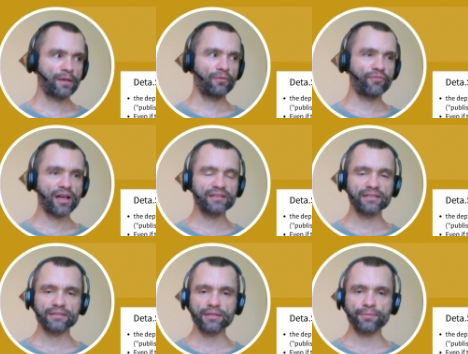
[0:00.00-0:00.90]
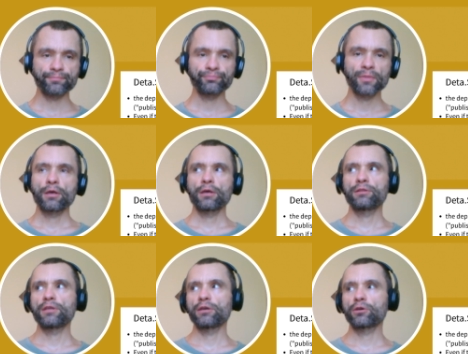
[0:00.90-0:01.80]
file system.
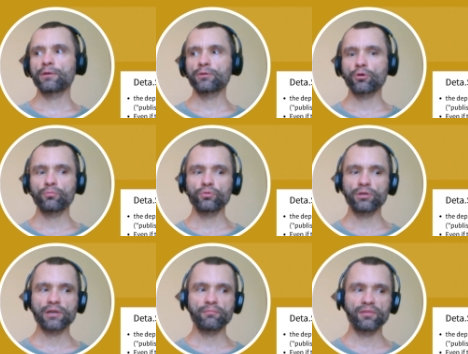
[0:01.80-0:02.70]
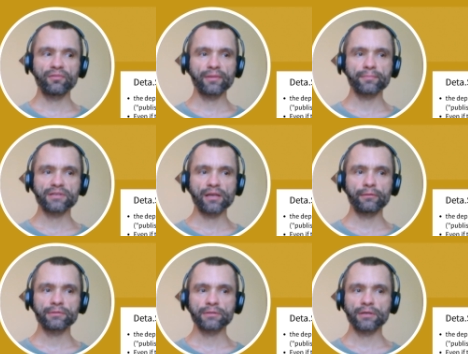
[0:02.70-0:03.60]
They can communicate between
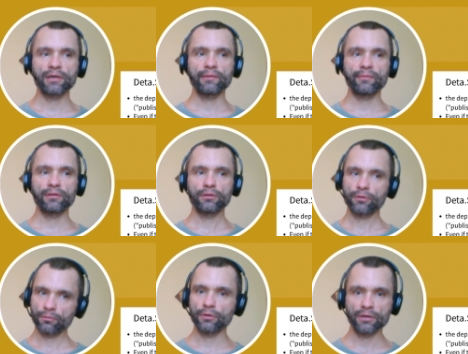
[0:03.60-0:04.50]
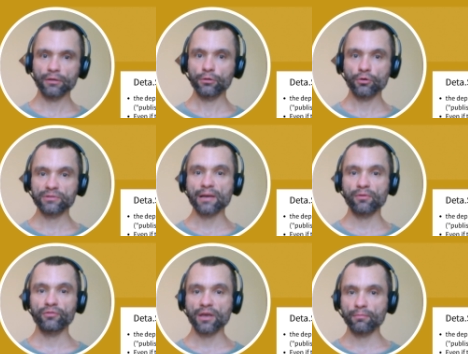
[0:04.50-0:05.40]
themselves, even though some
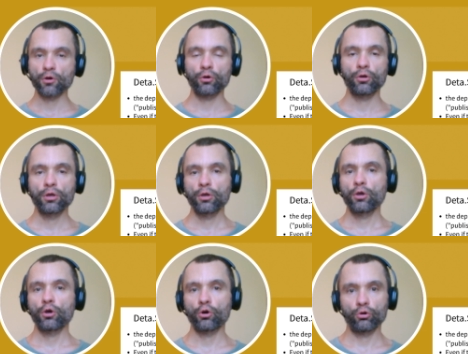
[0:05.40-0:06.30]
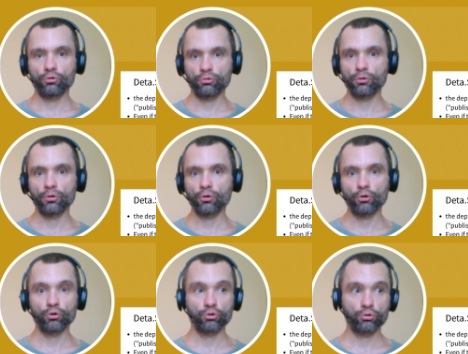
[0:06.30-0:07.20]
of them or, or,
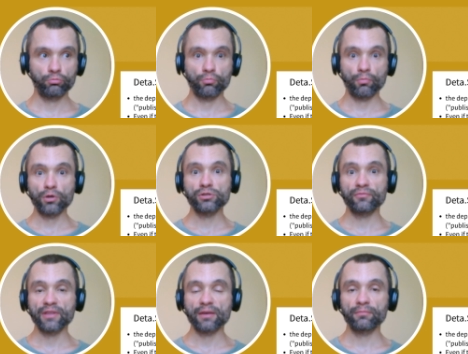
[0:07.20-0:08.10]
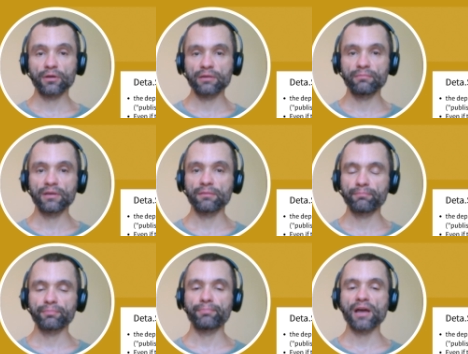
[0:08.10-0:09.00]
or most of them can be
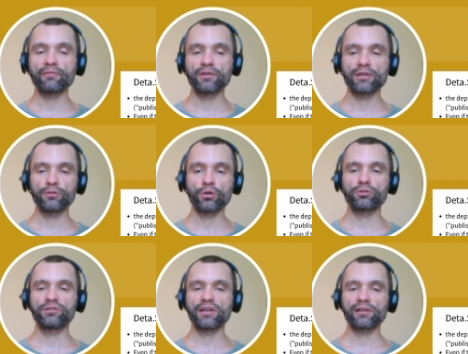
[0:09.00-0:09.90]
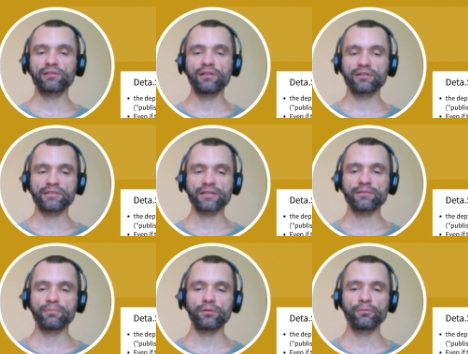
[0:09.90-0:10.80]
private and not directly
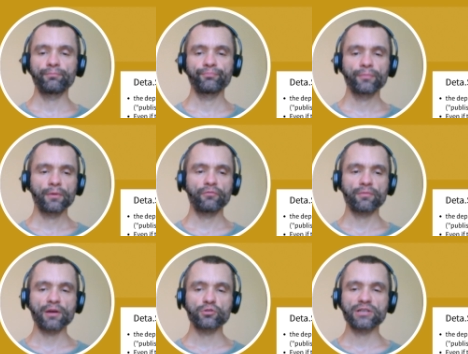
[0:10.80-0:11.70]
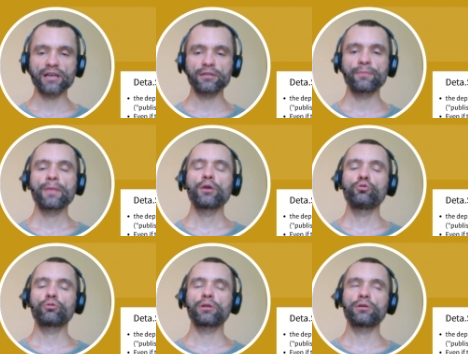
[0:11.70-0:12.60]
accessible from outside.
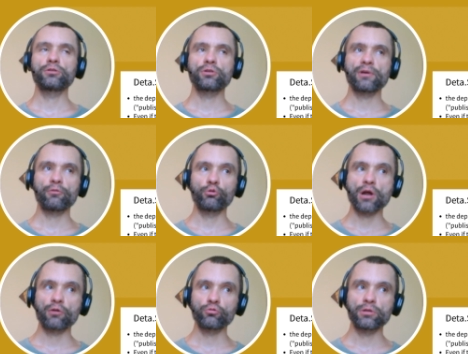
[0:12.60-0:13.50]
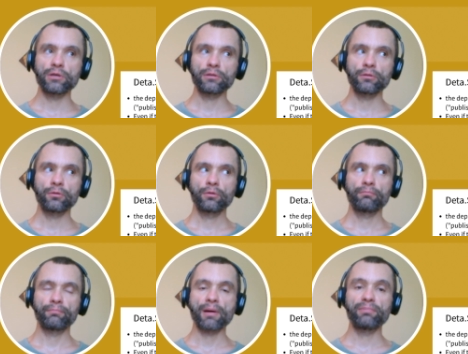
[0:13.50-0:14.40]
You can also have routing,
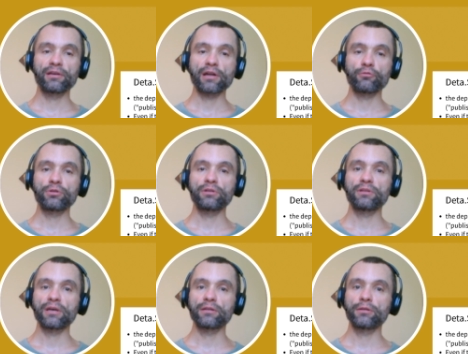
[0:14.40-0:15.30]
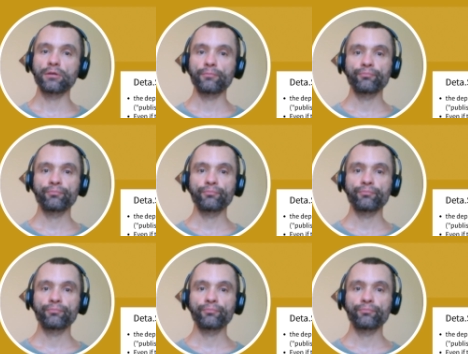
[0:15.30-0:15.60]
public routing, that uh,